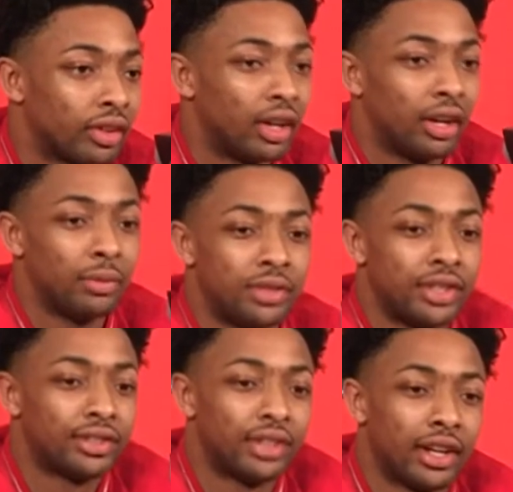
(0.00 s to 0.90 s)
It was
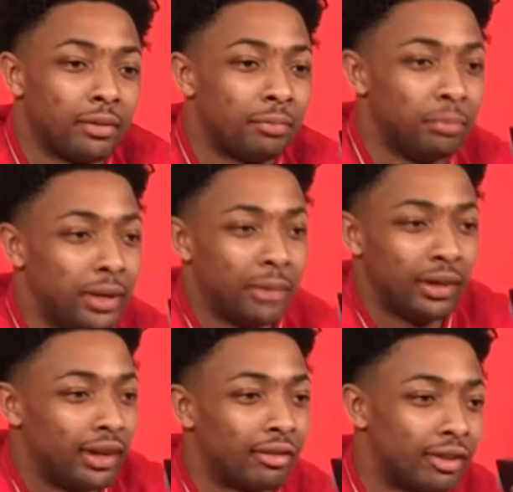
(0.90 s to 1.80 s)
just, like, me
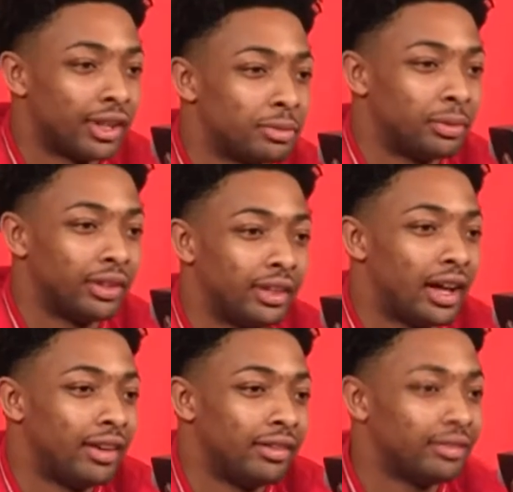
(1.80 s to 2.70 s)
being a freshman,
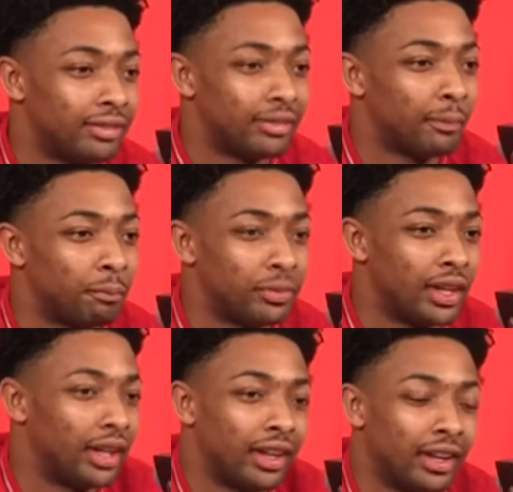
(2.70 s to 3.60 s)
not
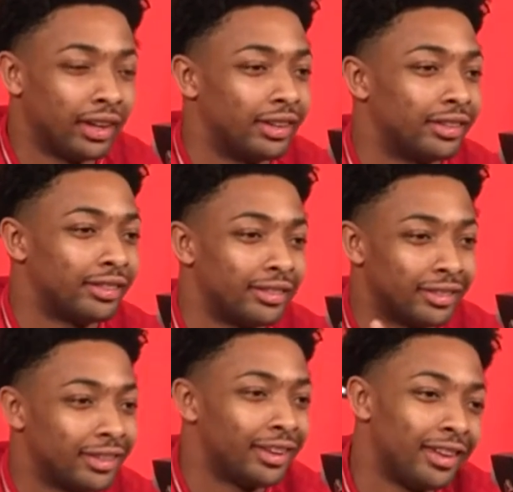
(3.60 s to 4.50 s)
thinking,
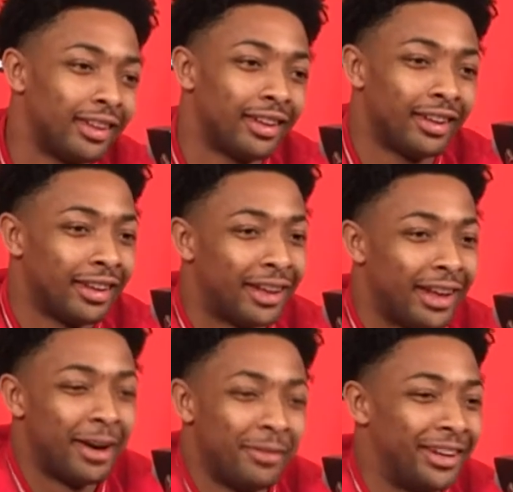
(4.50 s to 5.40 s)
and,
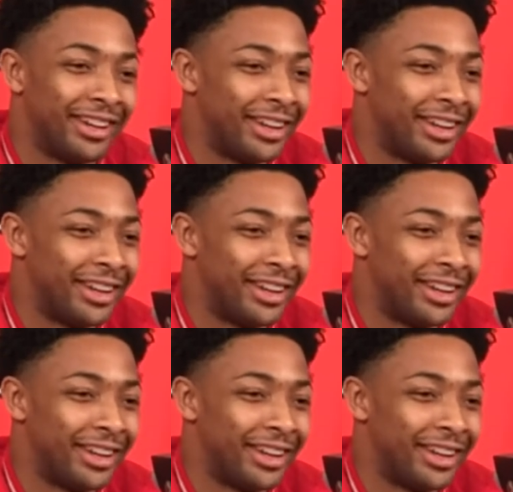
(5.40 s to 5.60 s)
I mean,